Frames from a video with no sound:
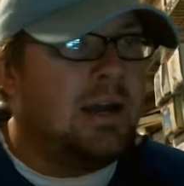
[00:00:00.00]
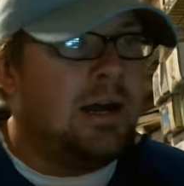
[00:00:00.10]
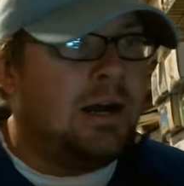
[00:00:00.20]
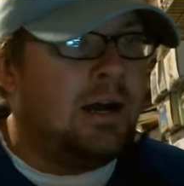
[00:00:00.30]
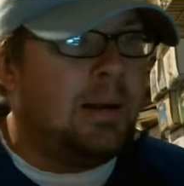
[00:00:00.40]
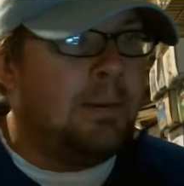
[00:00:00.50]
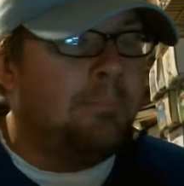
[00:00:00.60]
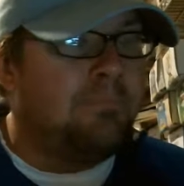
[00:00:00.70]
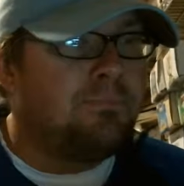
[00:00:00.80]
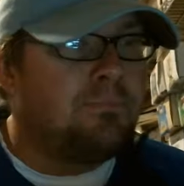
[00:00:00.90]

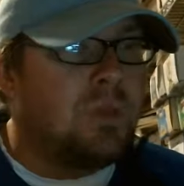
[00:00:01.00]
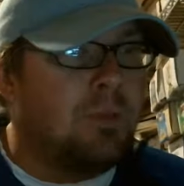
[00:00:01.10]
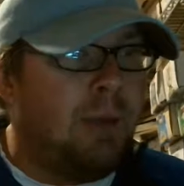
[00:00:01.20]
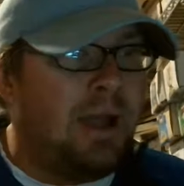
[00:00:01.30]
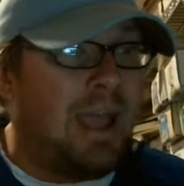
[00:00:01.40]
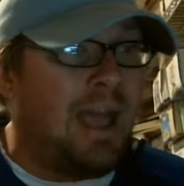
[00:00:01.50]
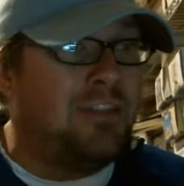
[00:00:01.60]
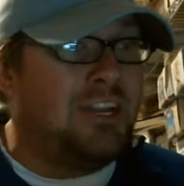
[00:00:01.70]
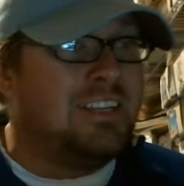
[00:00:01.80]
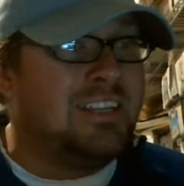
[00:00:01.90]
my
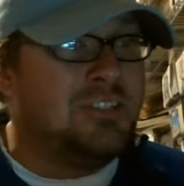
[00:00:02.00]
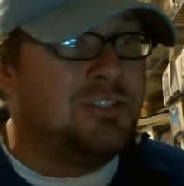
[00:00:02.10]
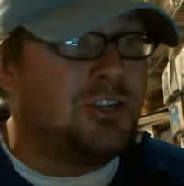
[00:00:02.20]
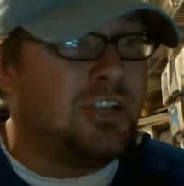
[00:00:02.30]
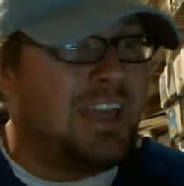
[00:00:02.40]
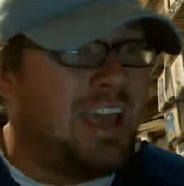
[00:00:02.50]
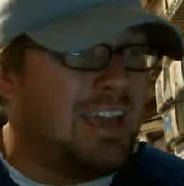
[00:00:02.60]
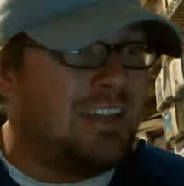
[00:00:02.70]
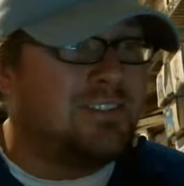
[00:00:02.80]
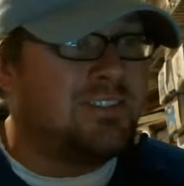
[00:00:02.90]
Allen and Ginter
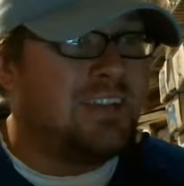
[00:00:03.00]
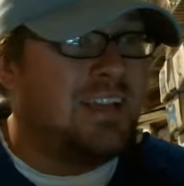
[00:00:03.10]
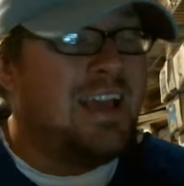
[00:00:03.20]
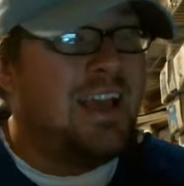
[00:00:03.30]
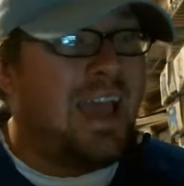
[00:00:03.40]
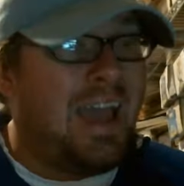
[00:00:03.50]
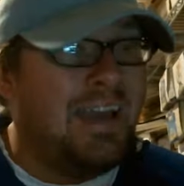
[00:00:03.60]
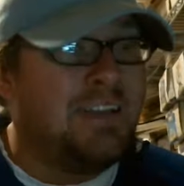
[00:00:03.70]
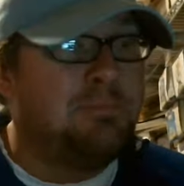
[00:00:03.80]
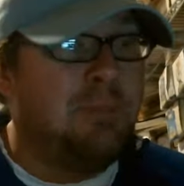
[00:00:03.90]
case
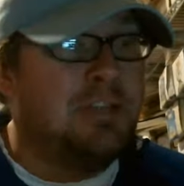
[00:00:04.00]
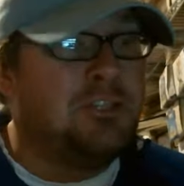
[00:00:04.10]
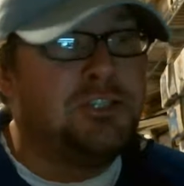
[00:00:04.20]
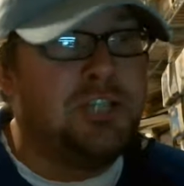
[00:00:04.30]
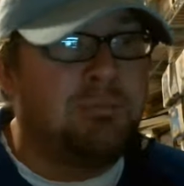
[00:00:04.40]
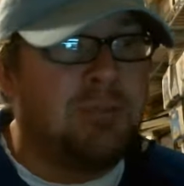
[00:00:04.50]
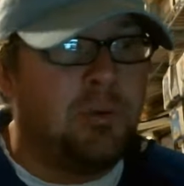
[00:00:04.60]
has been shipped.